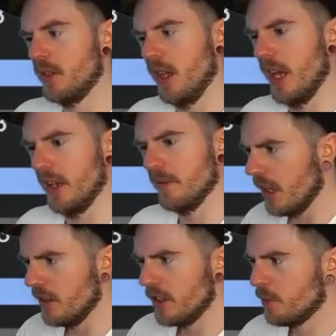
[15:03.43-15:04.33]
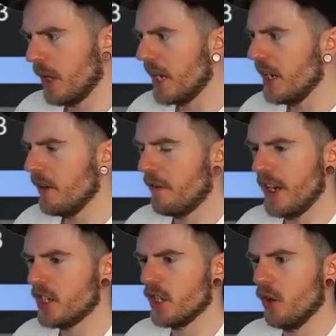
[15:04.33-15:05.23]
So like, there's plenty of
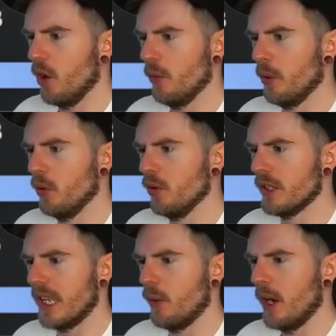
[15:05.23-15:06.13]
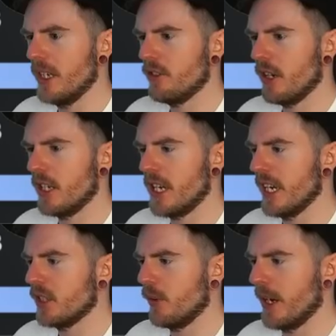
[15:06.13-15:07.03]
fish in all pools. Like, why are you trying to
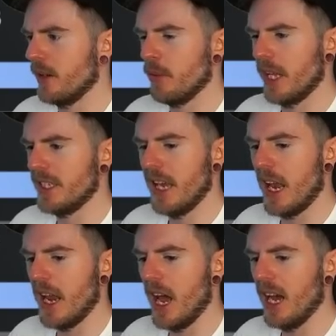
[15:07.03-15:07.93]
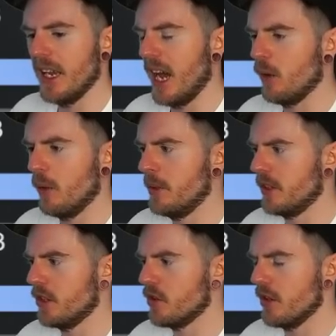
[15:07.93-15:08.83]
dick swing and play ten high out of
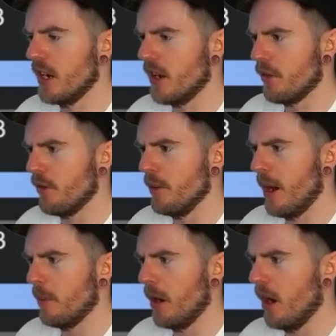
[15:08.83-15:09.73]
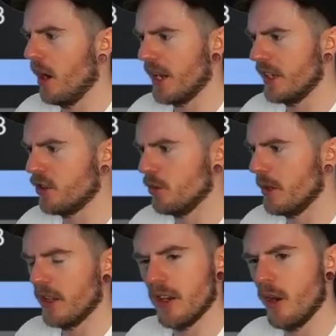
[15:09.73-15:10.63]
position in a three bet pot against
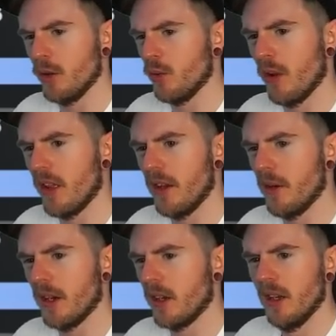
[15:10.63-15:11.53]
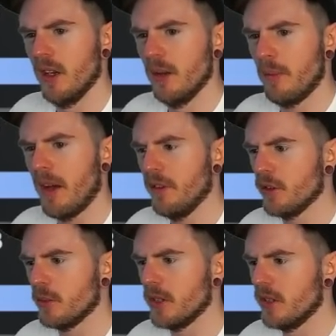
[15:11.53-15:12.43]
somebody that knows what they're doing?
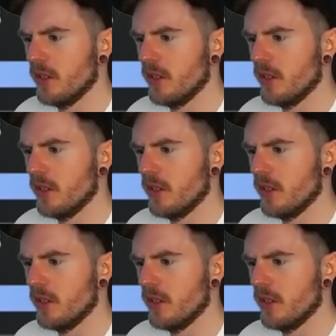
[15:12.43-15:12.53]
Baffles me.